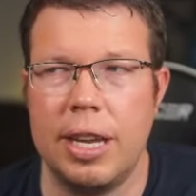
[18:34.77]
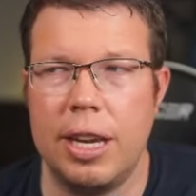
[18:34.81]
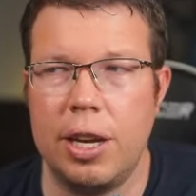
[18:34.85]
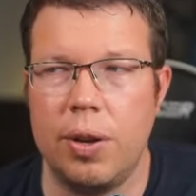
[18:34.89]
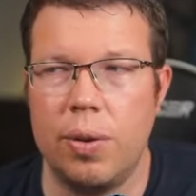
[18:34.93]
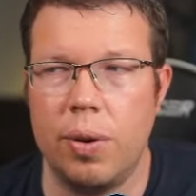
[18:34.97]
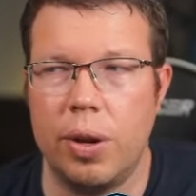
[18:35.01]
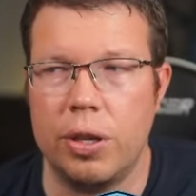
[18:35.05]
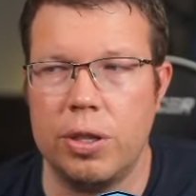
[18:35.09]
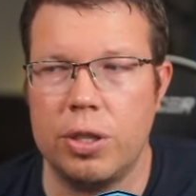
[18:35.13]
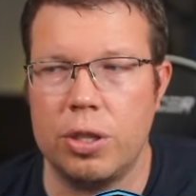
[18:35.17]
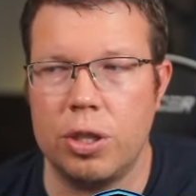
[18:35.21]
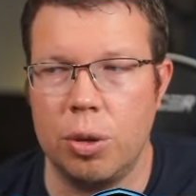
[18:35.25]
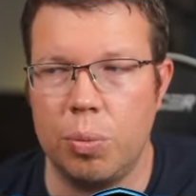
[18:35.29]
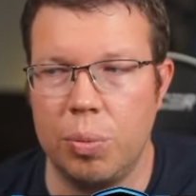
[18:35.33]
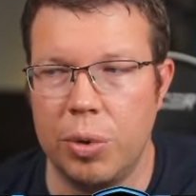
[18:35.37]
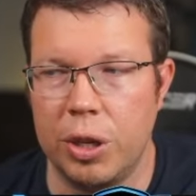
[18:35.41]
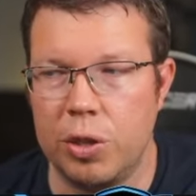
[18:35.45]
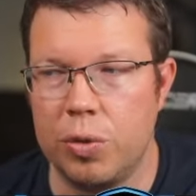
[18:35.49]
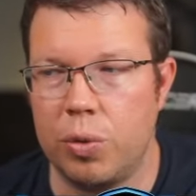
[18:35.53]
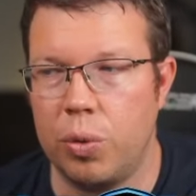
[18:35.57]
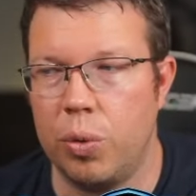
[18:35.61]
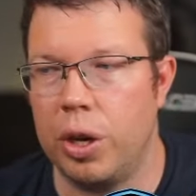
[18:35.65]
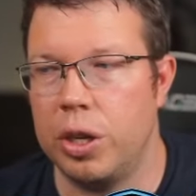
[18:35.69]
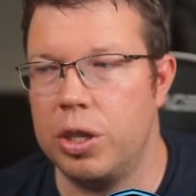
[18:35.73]
Thank you all so
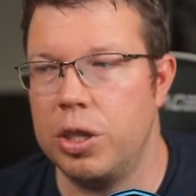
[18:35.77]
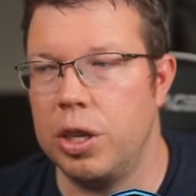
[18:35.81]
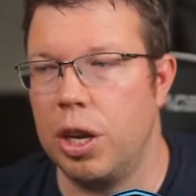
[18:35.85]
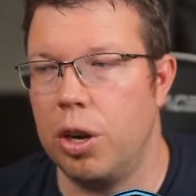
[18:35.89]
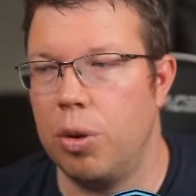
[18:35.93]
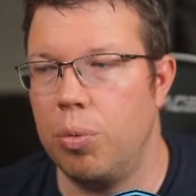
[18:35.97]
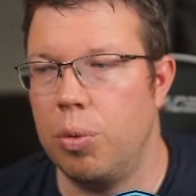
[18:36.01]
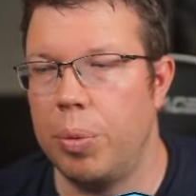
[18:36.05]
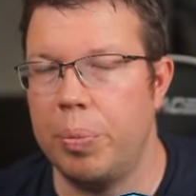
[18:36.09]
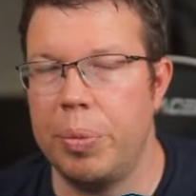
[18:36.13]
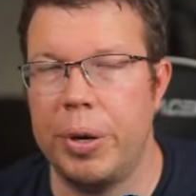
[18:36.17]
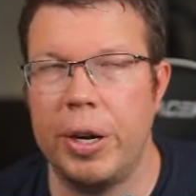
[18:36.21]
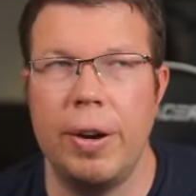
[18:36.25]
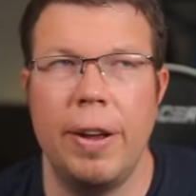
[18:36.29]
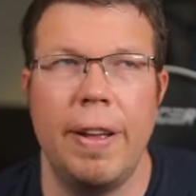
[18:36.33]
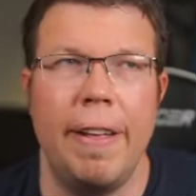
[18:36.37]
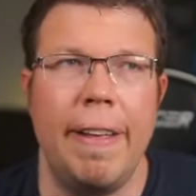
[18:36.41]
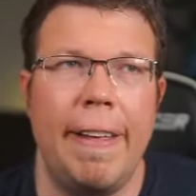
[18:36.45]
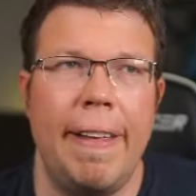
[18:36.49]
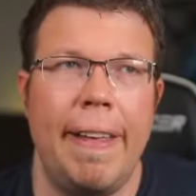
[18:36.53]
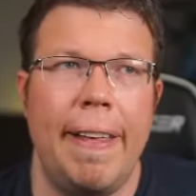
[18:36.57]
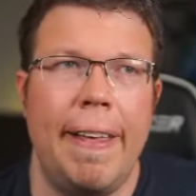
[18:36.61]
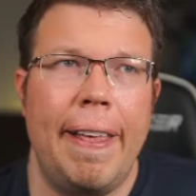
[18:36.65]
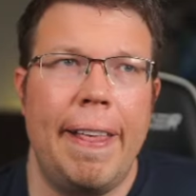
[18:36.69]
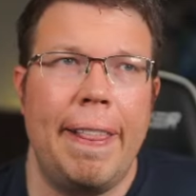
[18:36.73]
much for watching, and remember
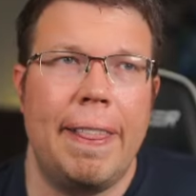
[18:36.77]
